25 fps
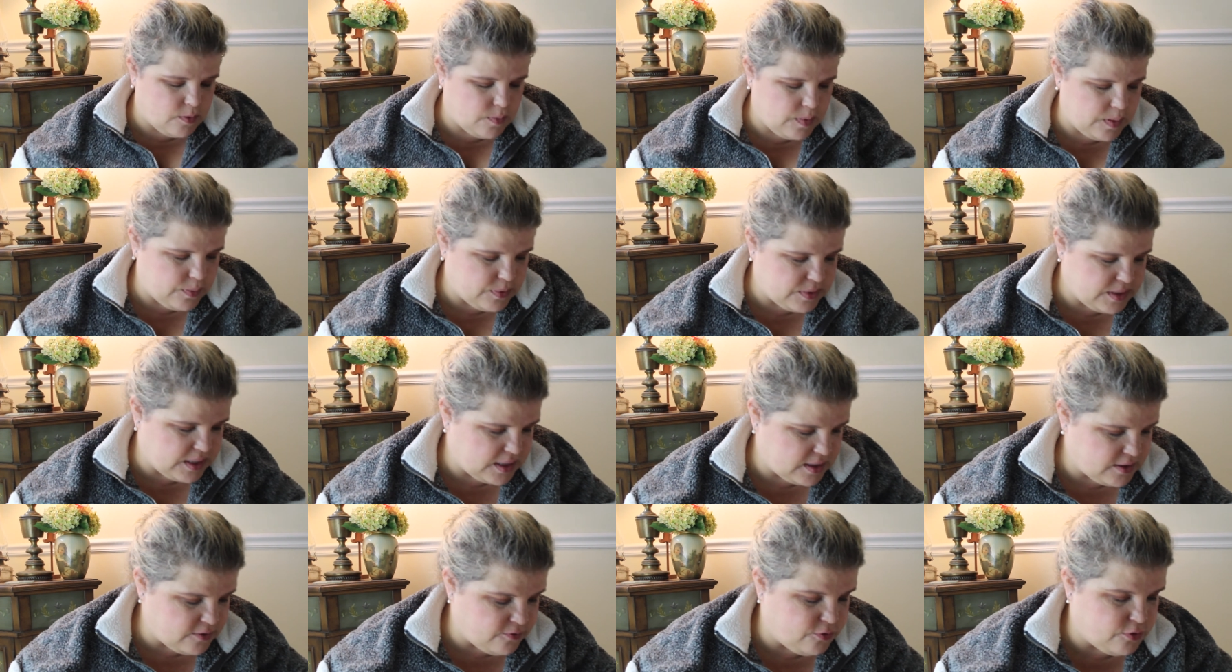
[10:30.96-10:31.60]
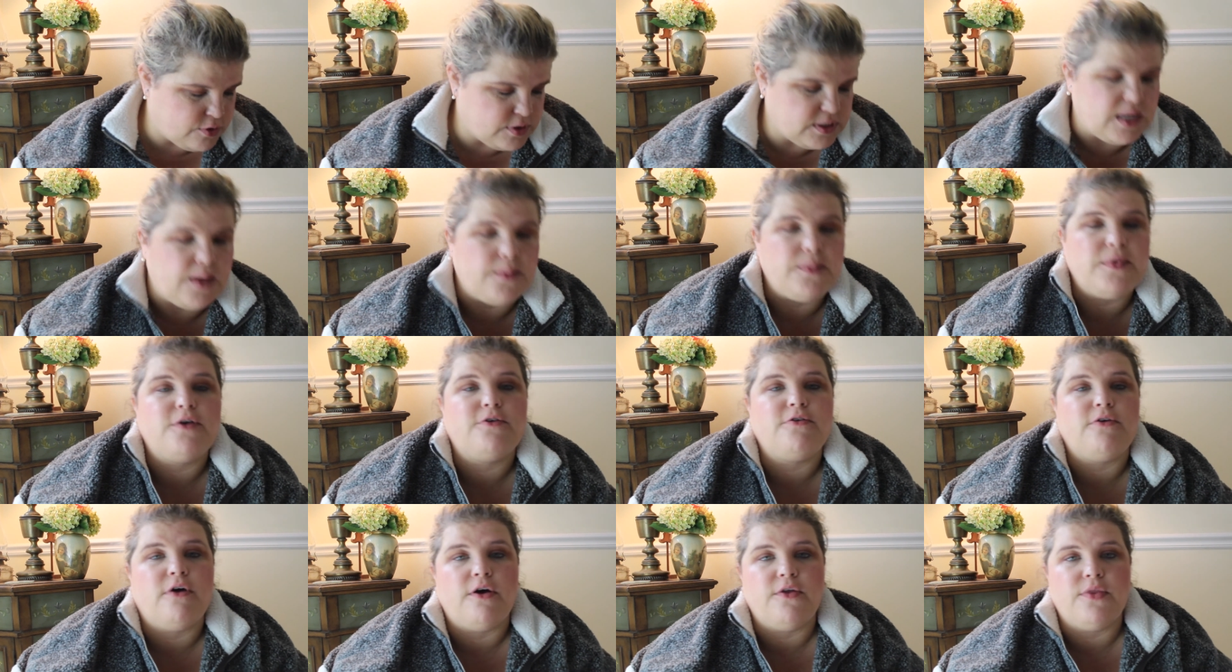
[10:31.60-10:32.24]
other people take the full time
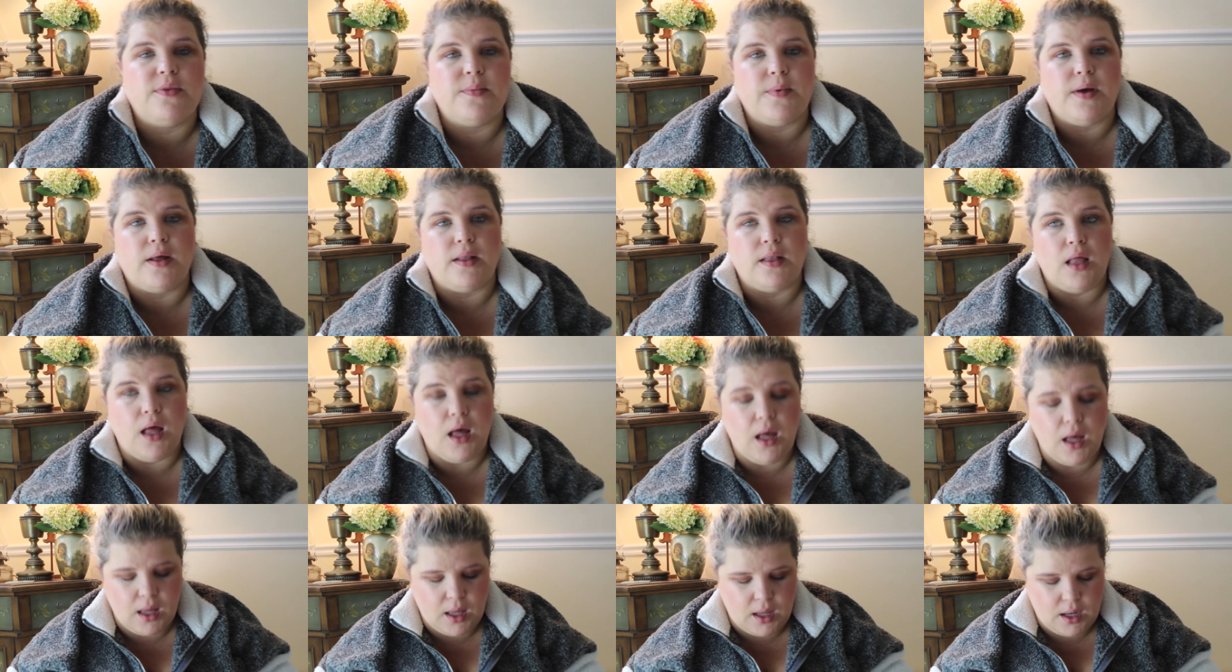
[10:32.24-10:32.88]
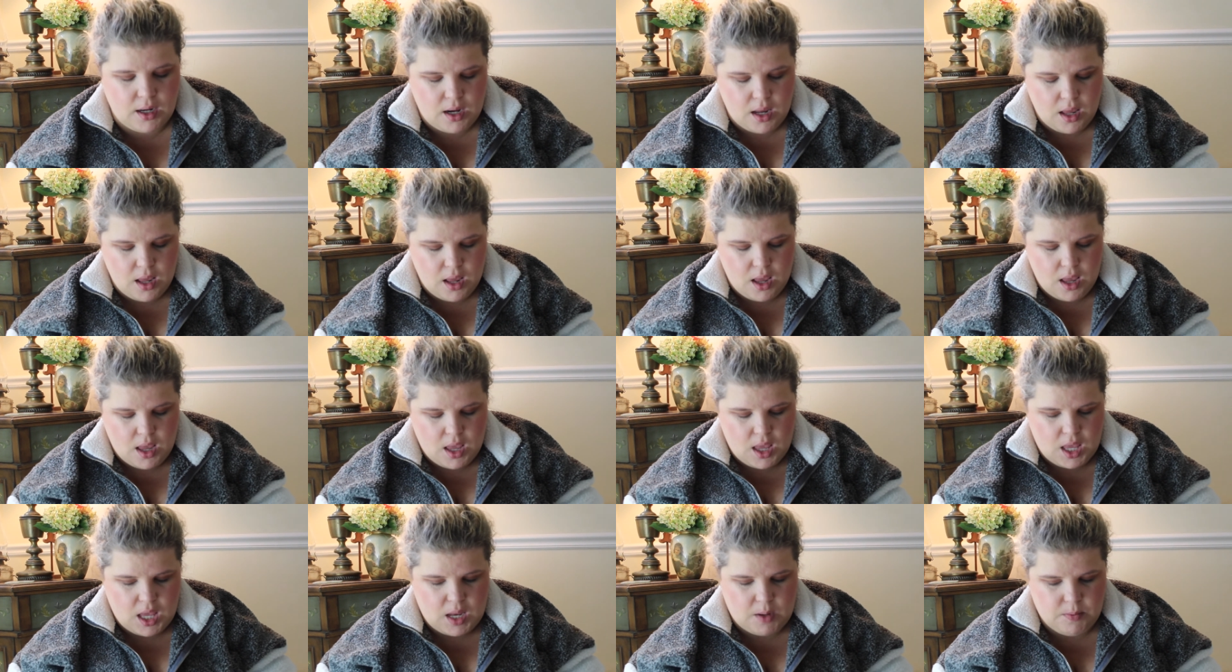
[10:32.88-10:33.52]
to draw them all on
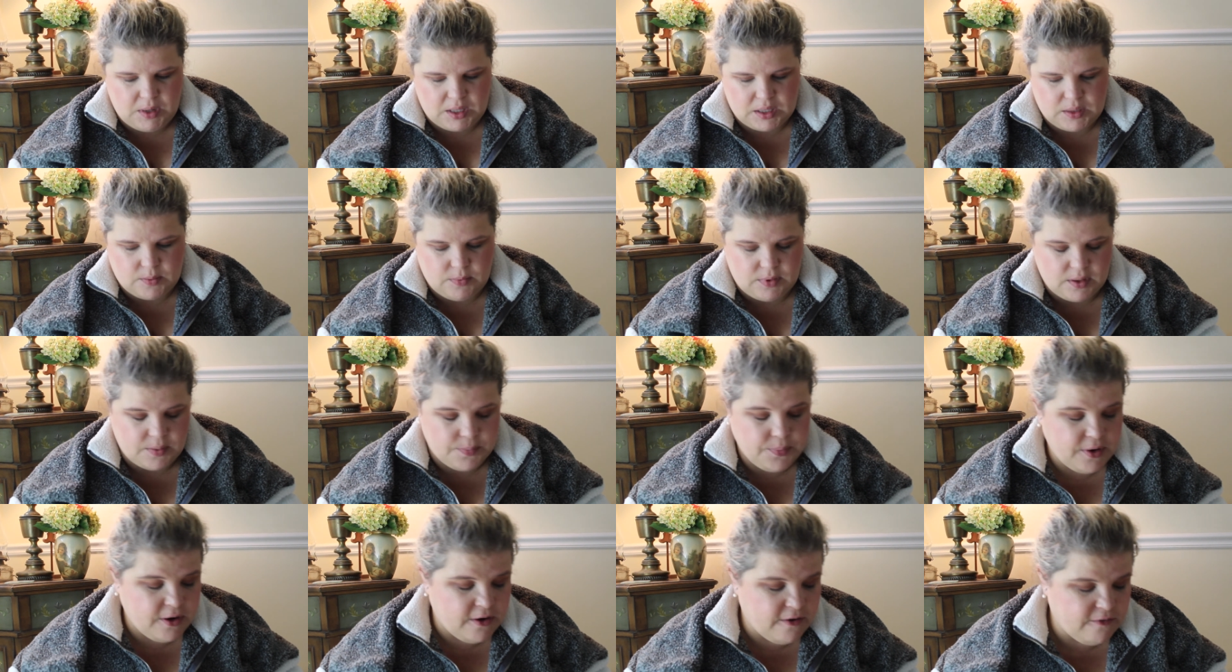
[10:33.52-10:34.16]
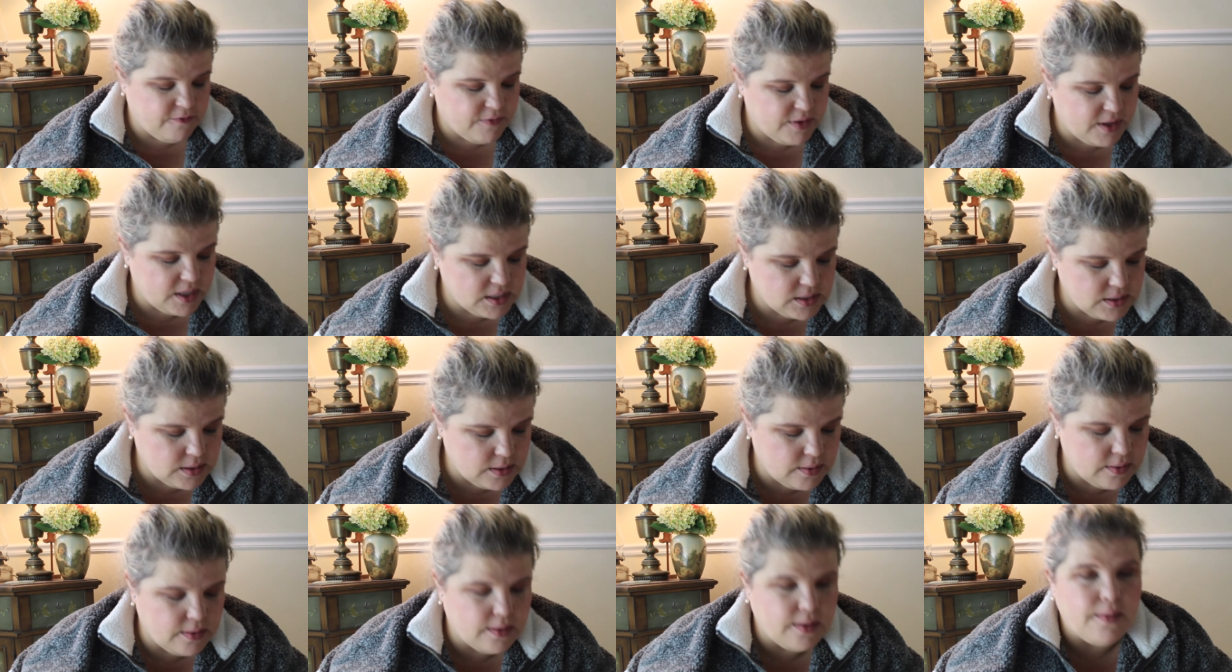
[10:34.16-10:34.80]
and make them look
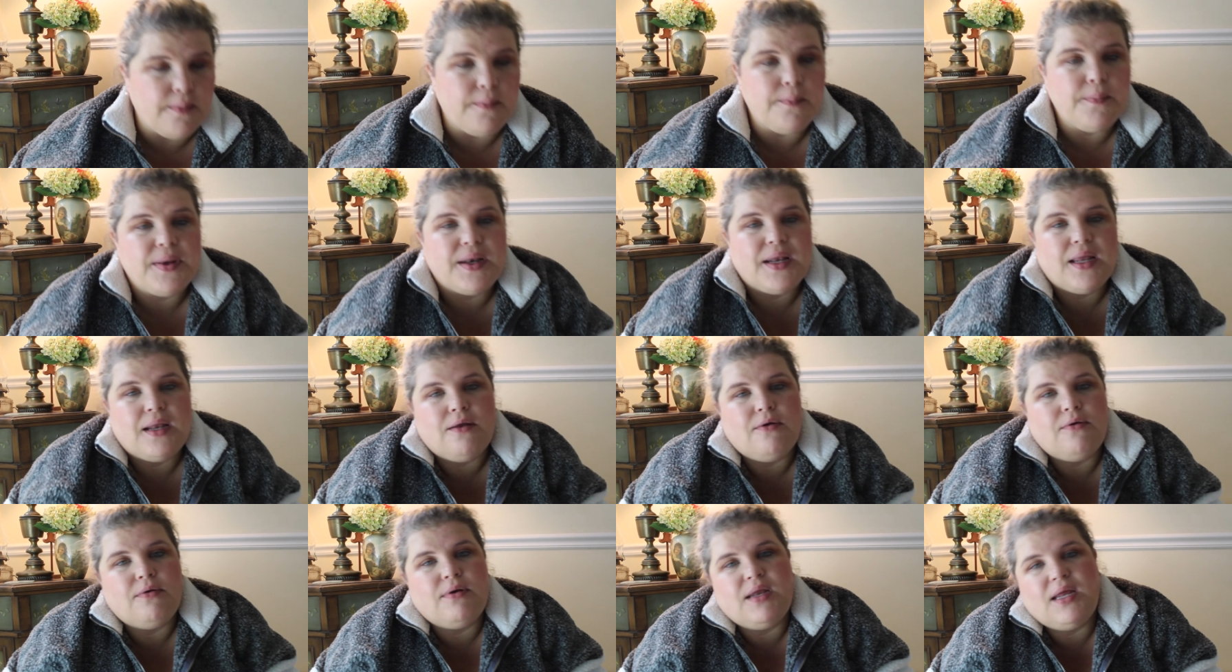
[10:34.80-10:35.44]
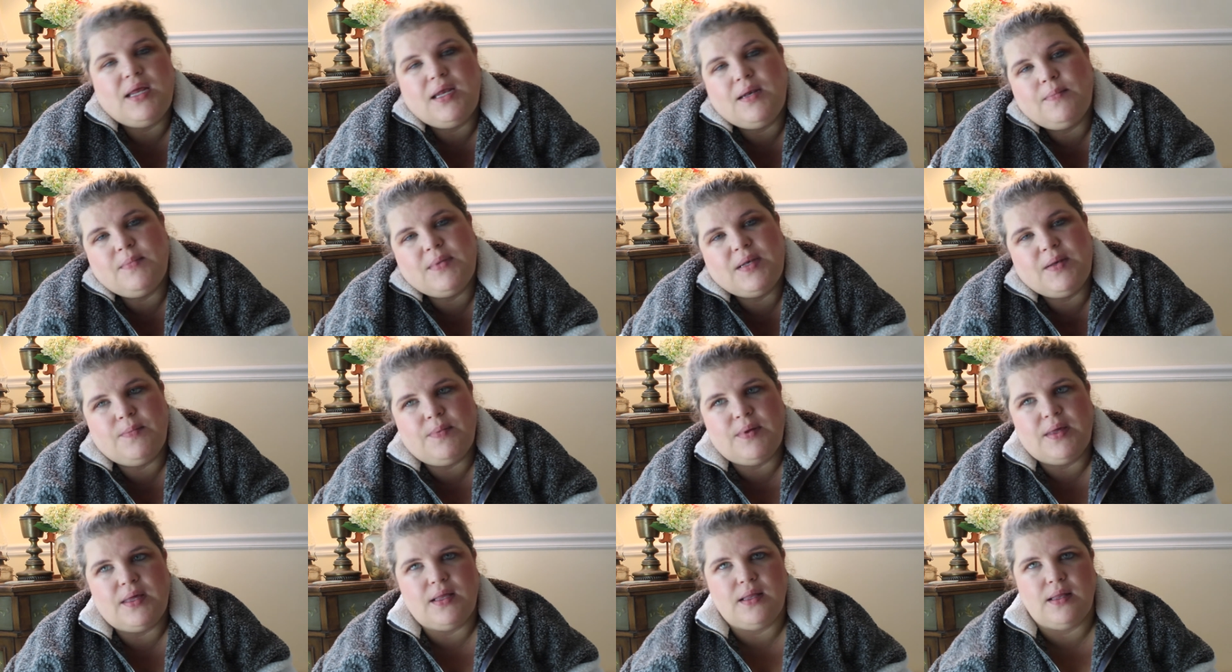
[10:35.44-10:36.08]
perfect, but I don't need them
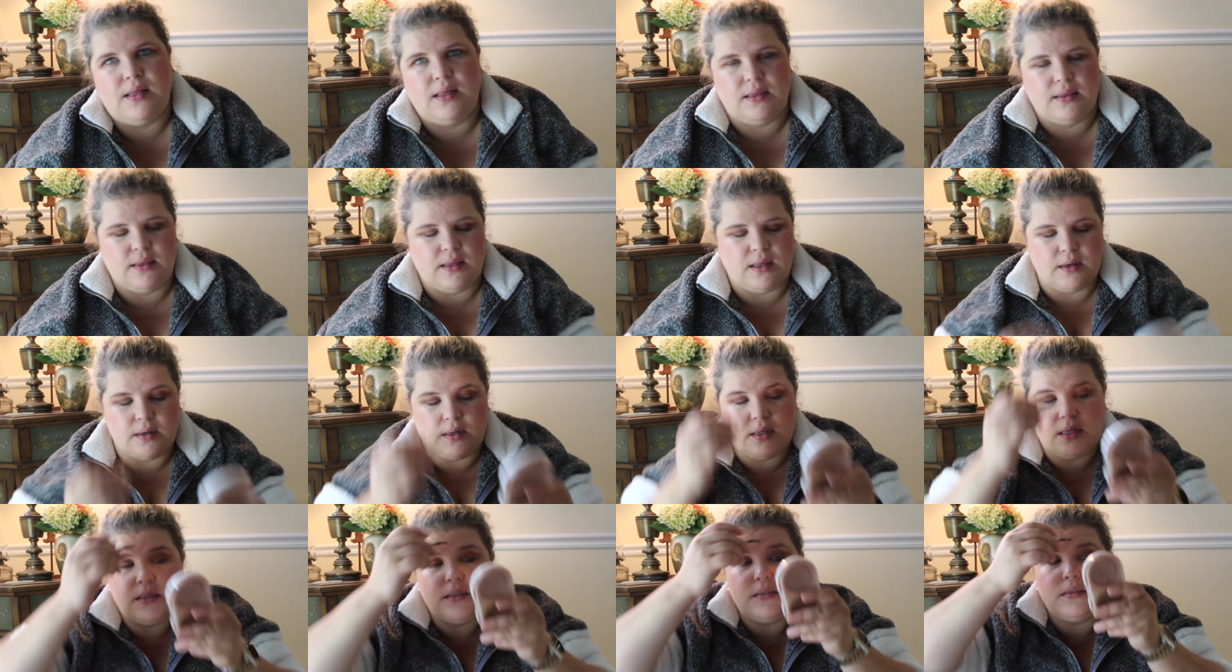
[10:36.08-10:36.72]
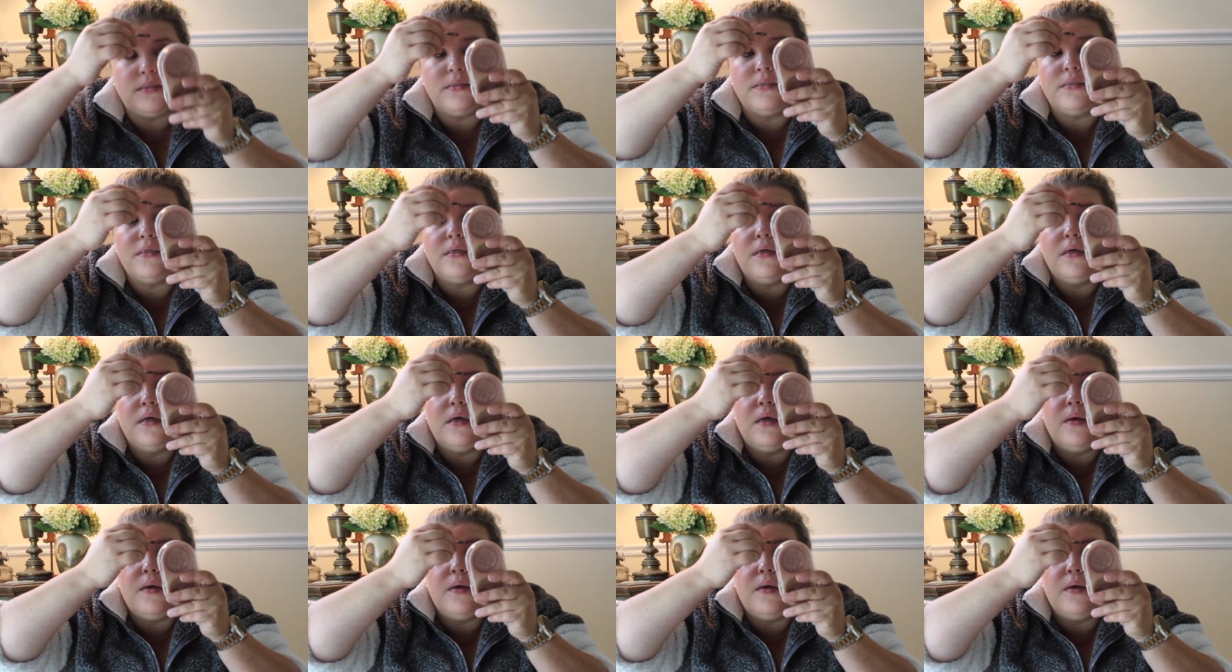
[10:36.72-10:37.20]
to be like that because